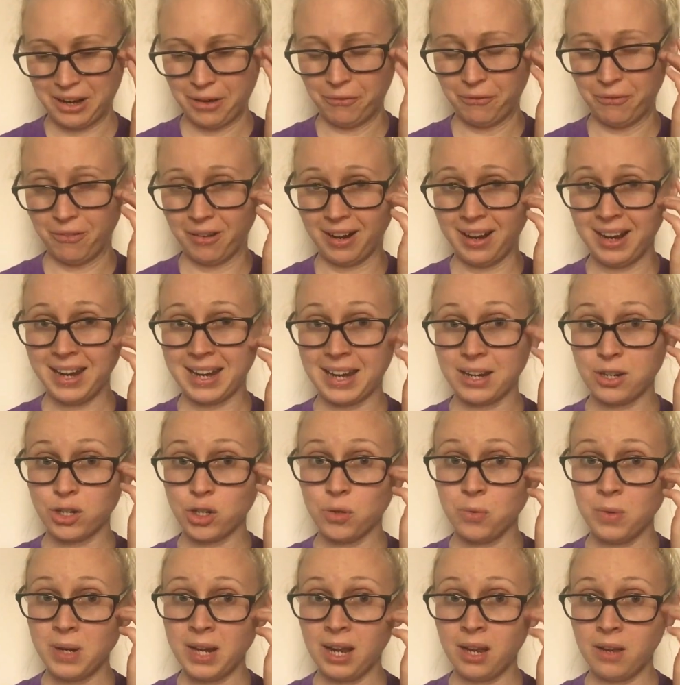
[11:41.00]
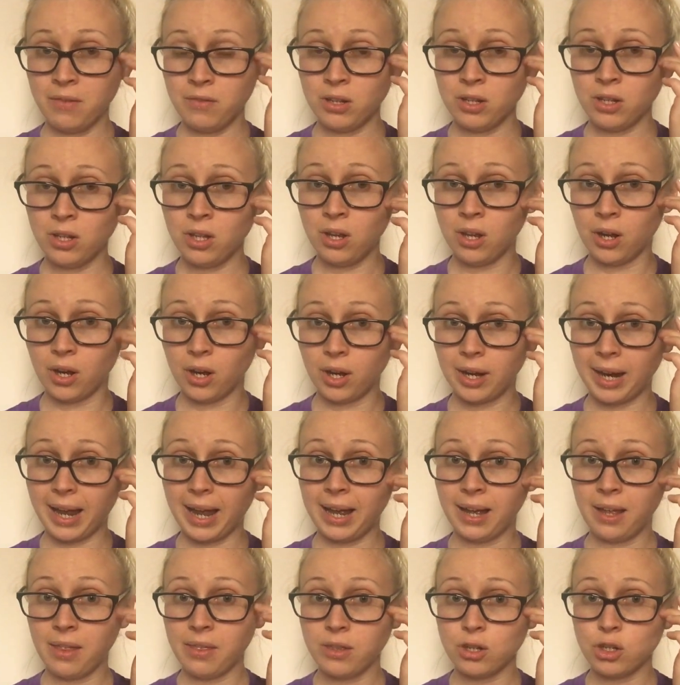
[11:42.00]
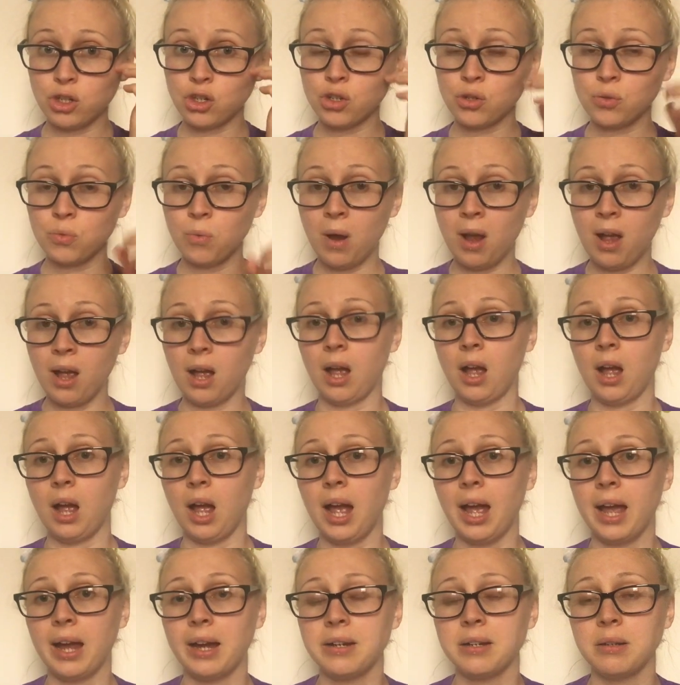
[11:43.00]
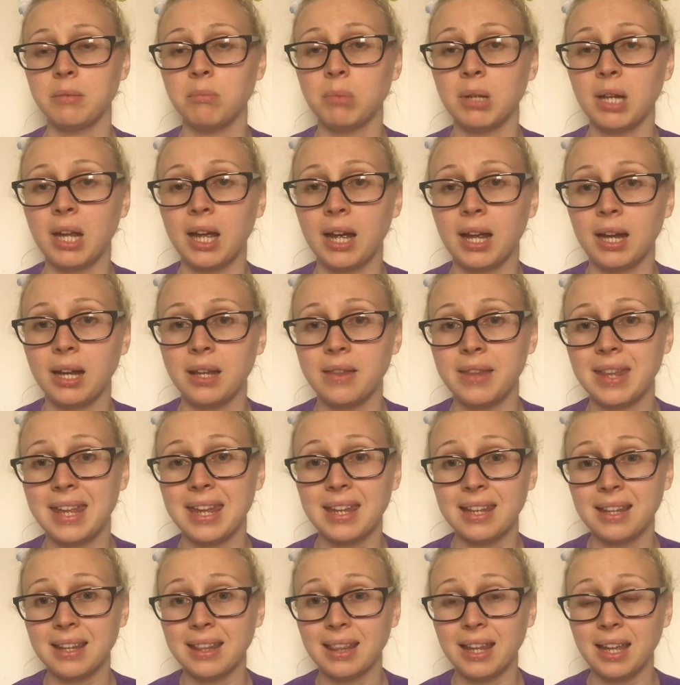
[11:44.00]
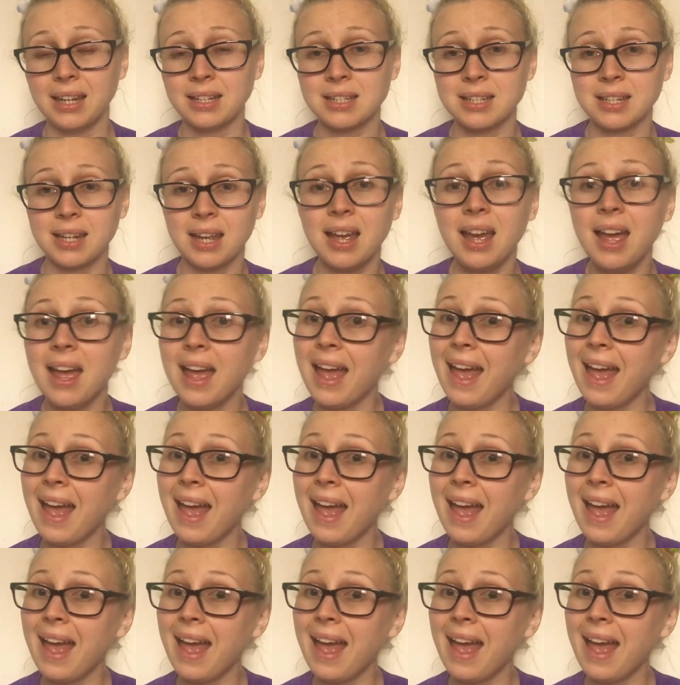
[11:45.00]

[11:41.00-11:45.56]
Right, shall we have a look at the schwa hiding behind the letter